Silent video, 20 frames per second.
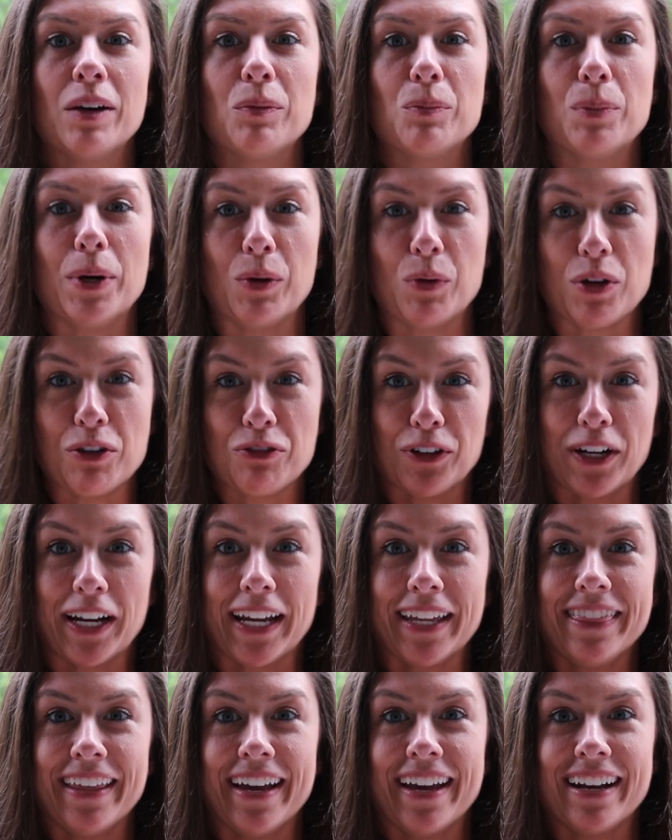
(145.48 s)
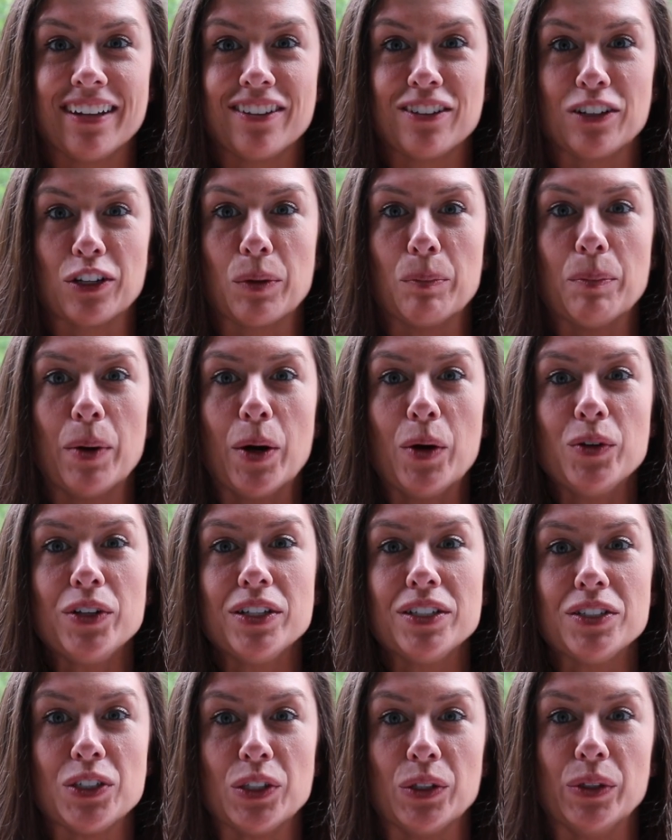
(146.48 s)
But we forget that other
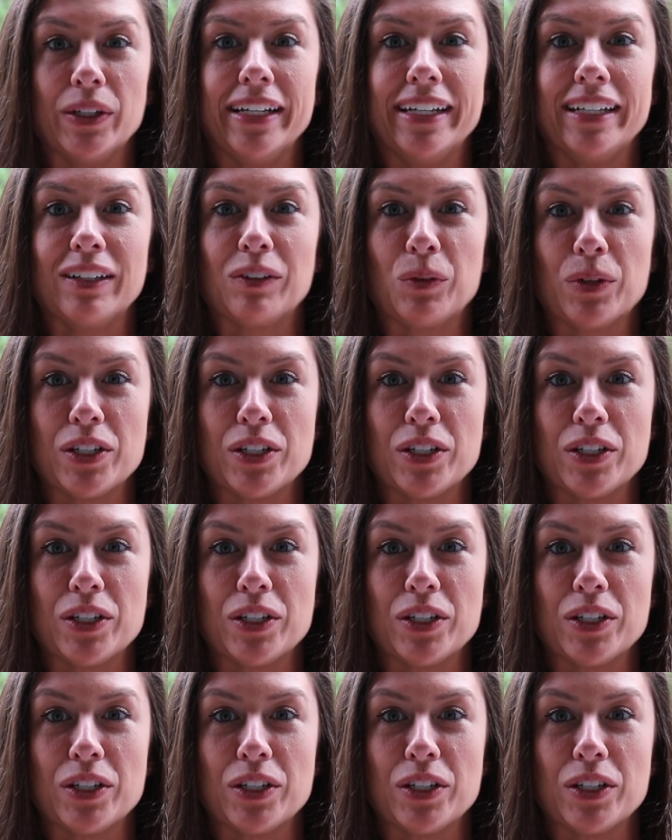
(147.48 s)
component to it,